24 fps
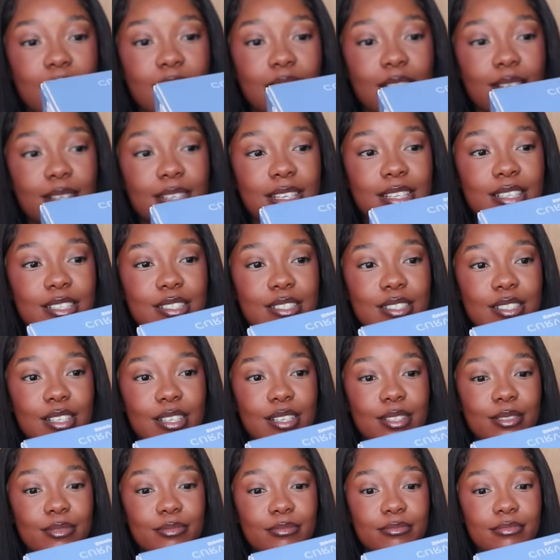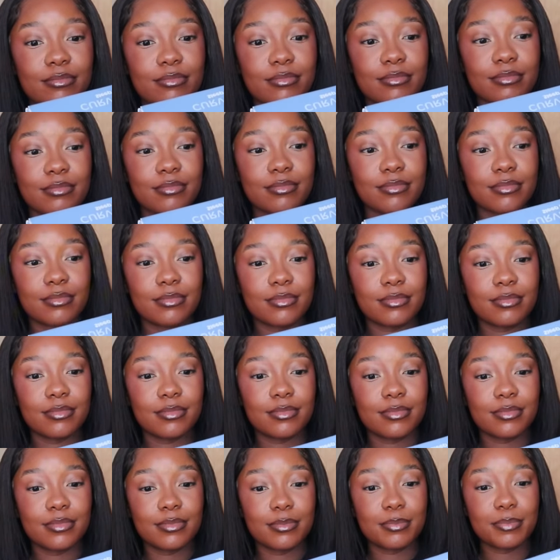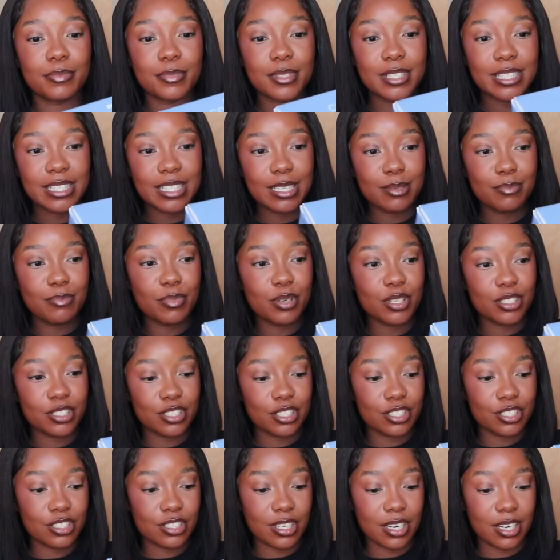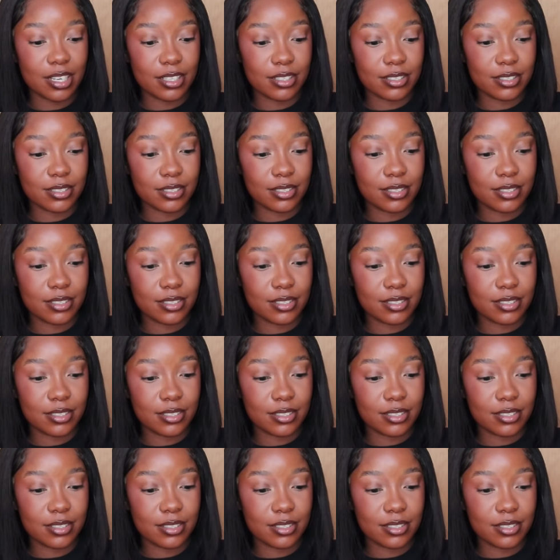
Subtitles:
it is a sleep positioner.